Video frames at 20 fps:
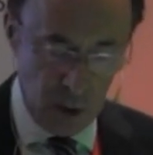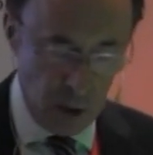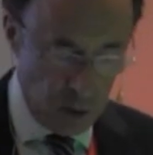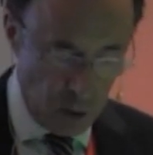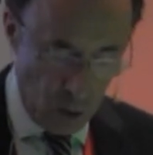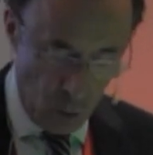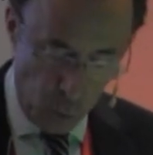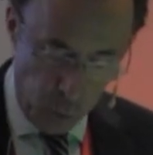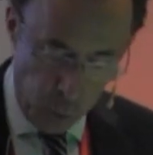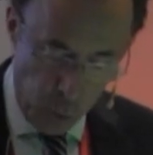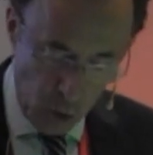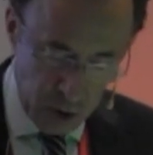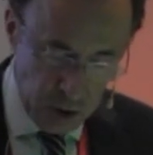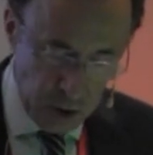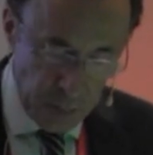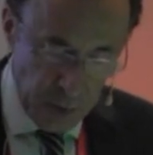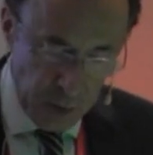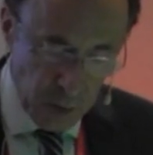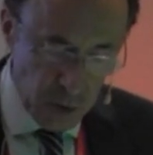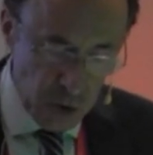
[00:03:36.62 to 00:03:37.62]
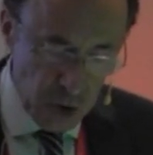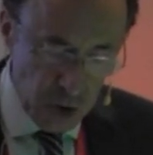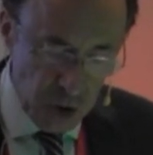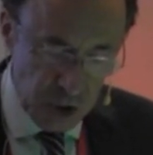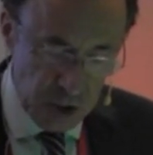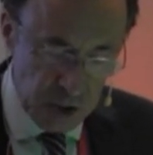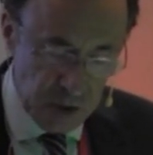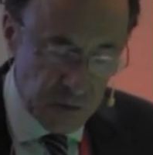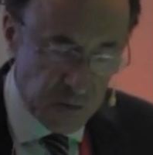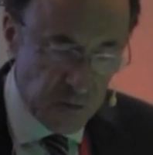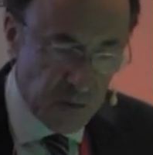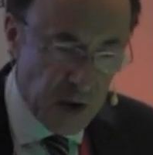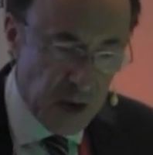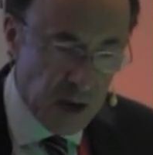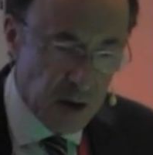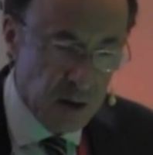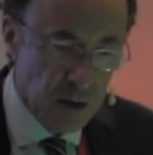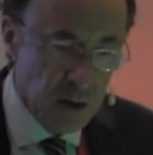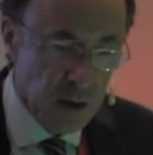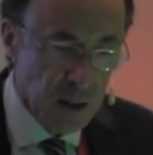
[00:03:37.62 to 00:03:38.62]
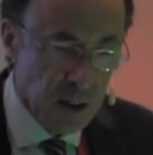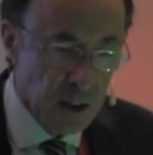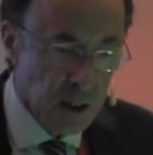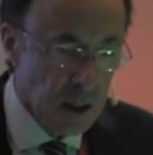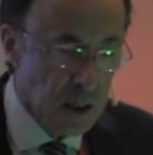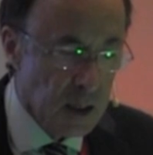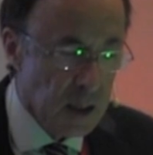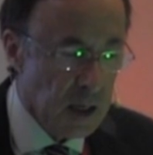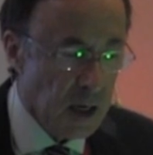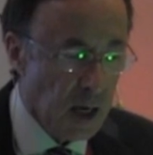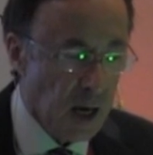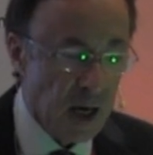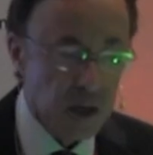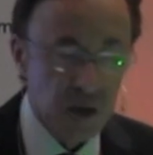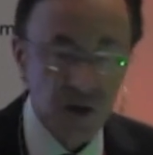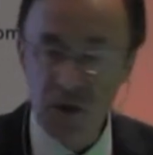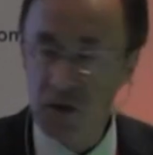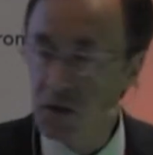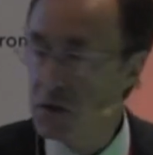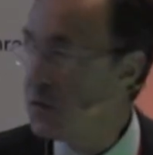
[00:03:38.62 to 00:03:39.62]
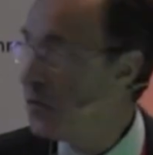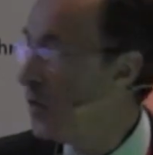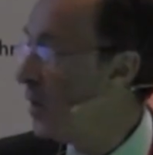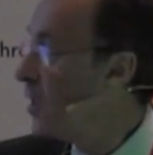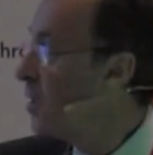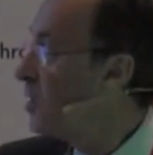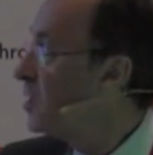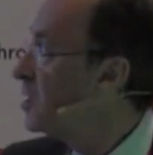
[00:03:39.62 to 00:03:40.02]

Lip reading: Now, what about transferrin and transferrin